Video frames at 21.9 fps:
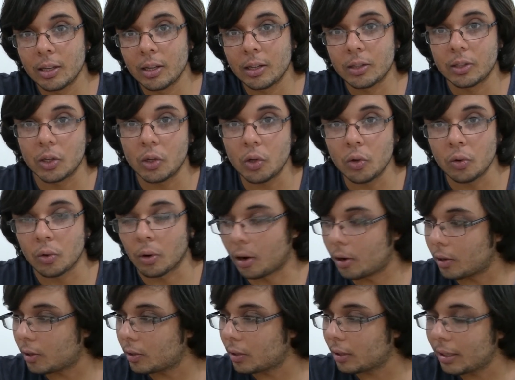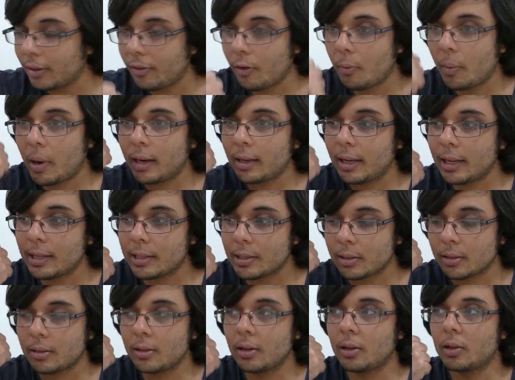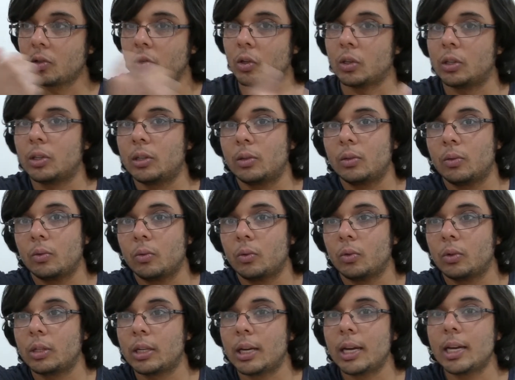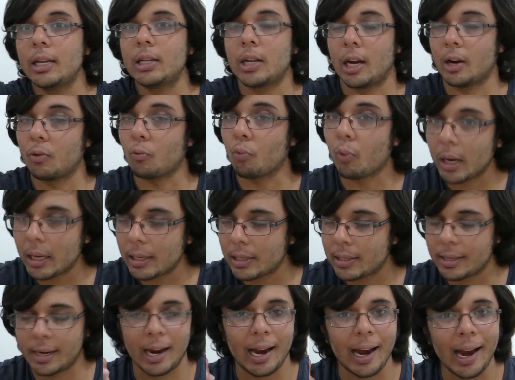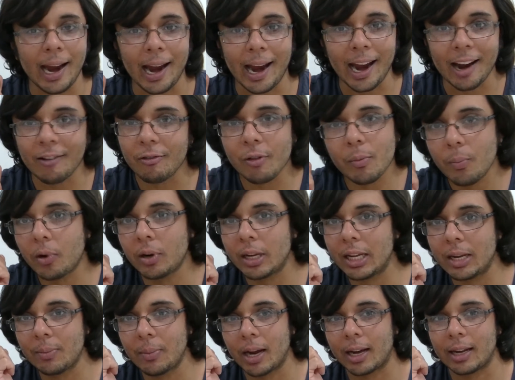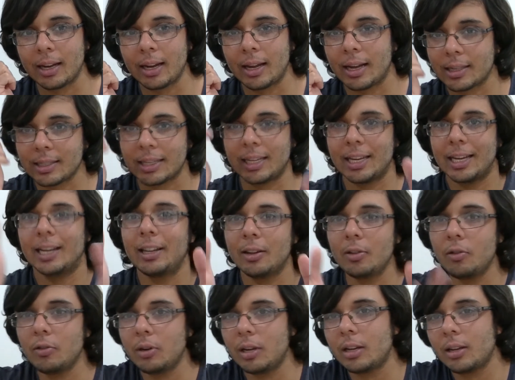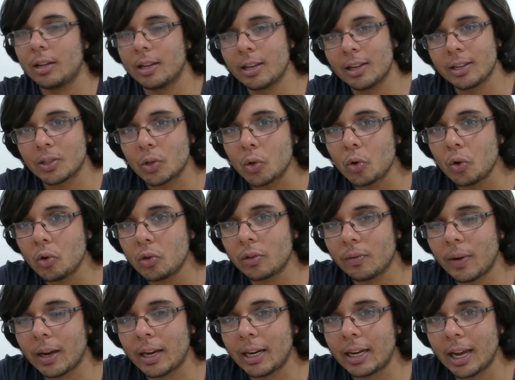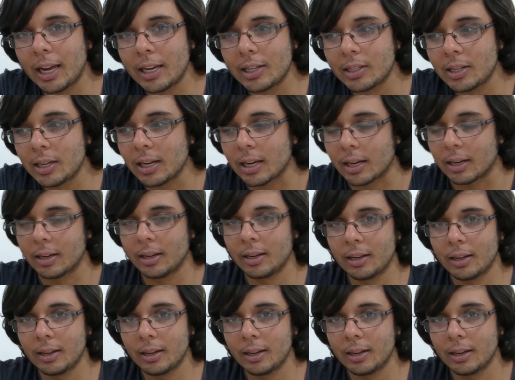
to you. I'm going to deliver my lesson to teach and reach everybody in my class, including students with ADHD.